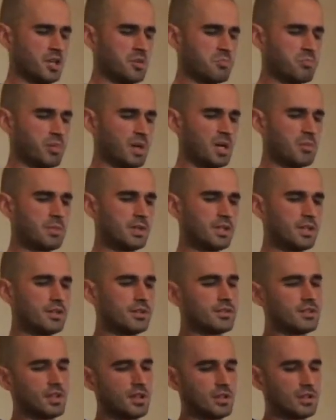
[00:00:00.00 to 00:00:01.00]

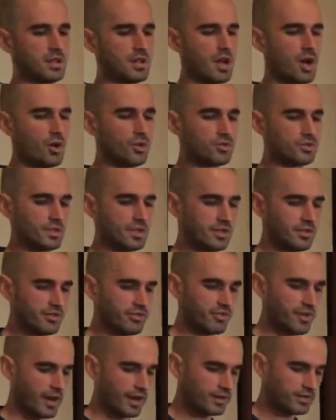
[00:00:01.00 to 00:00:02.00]
impermanence and cause and
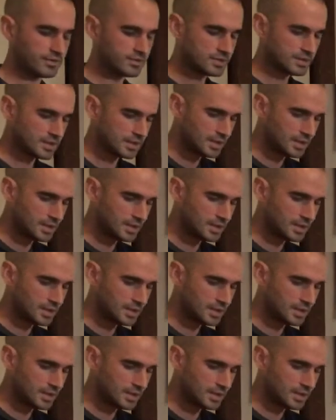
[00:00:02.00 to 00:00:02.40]
effect.